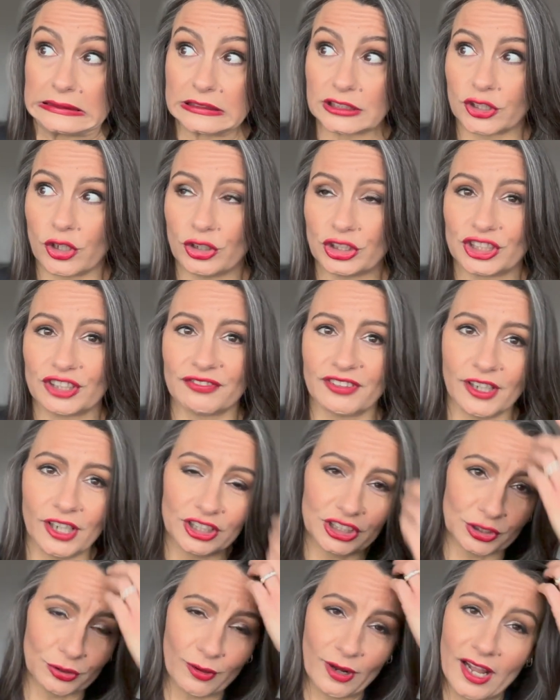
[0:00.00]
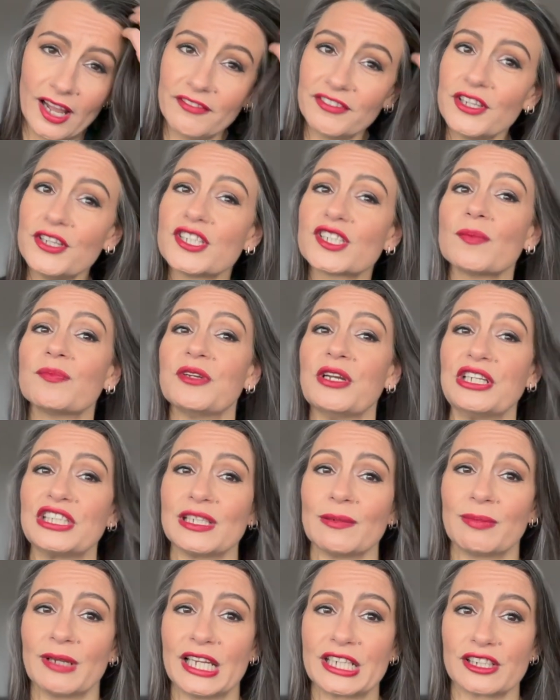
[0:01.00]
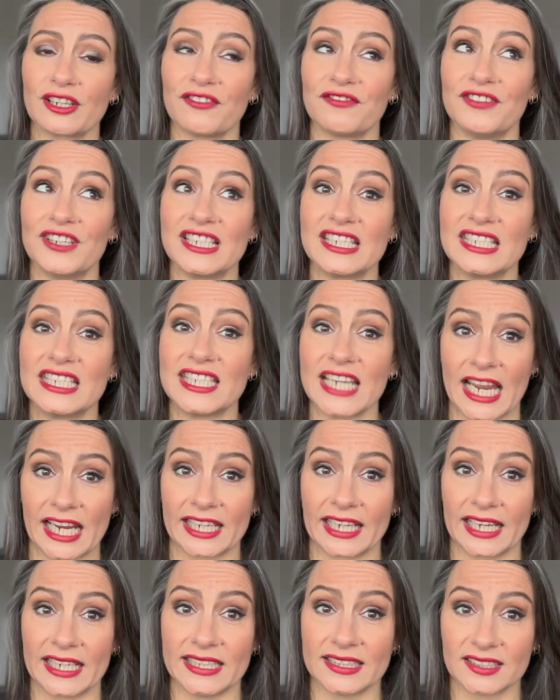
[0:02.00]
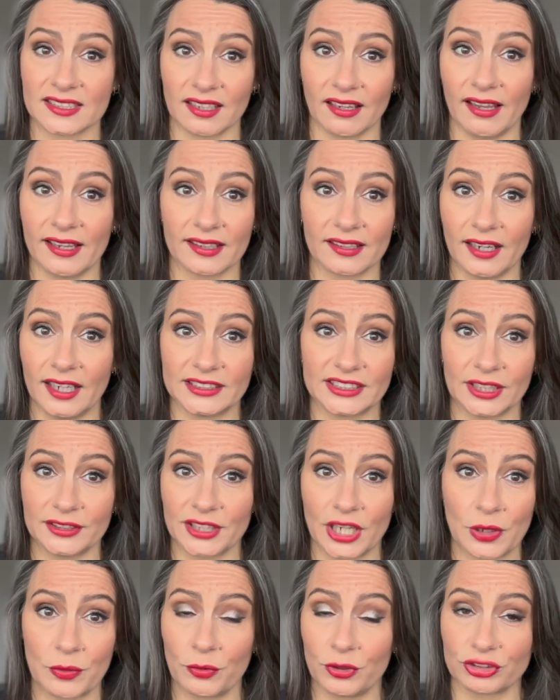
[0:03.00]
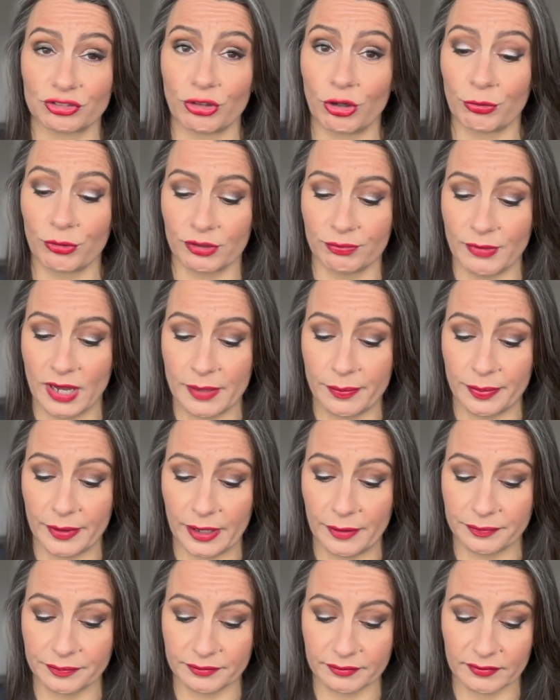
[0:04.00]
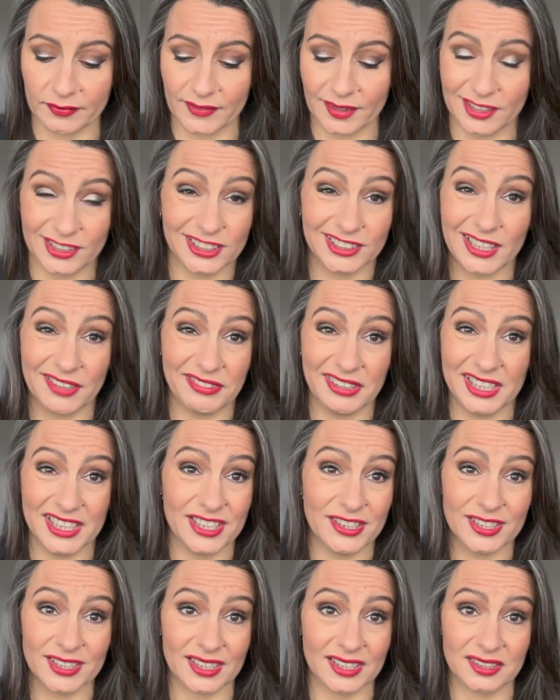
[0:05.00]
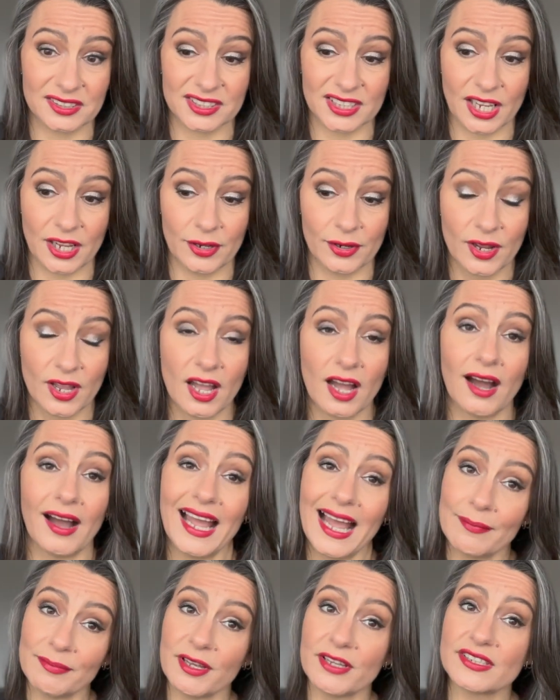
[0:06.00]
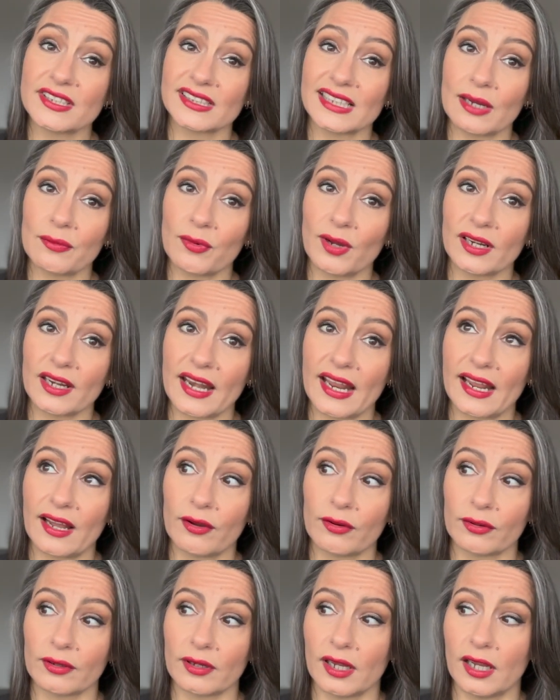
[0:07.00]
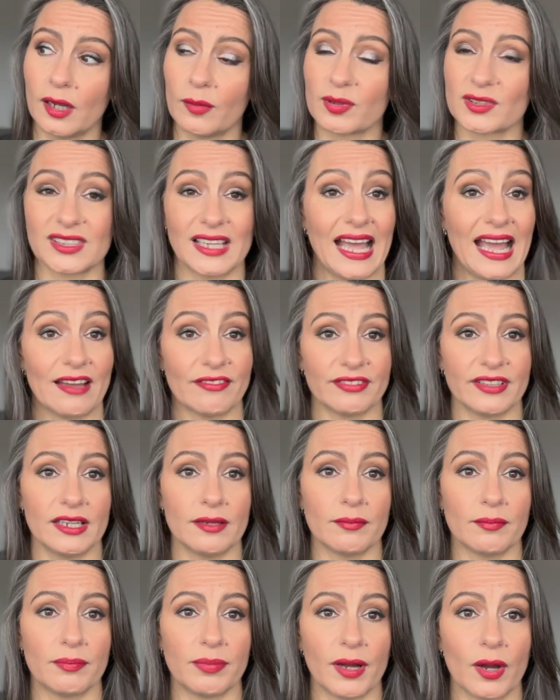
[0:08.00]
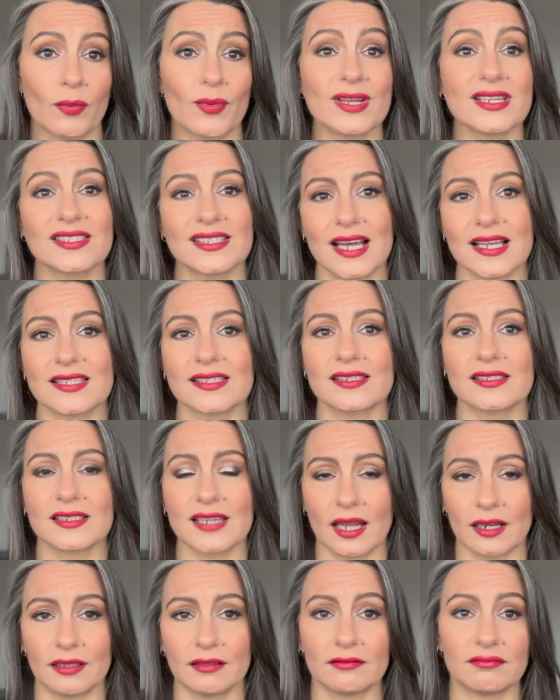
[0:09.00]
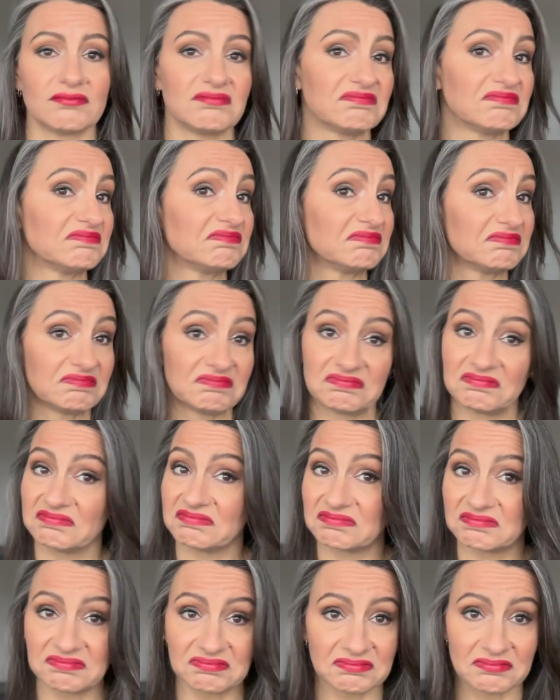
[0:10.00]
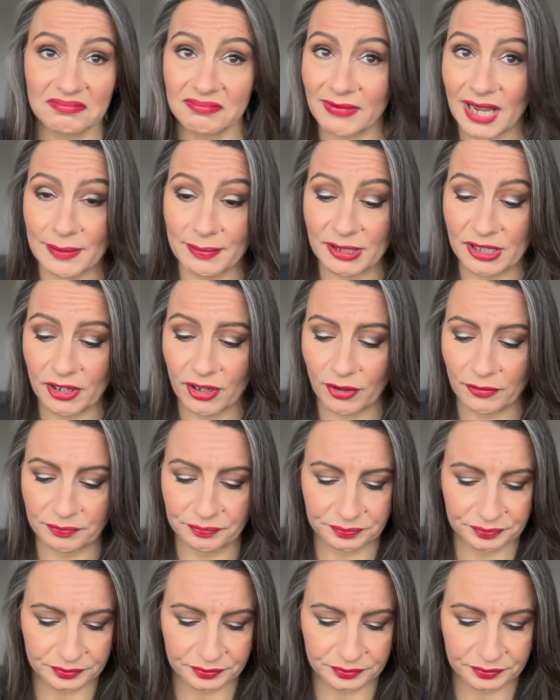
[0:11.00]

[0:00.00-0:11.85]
Controversial. I have used a beauty blender for decades. Like, I don't know what's wrong with me, but I just don't really use it. So I am using that one now because I have it, but once that's done, maybe not.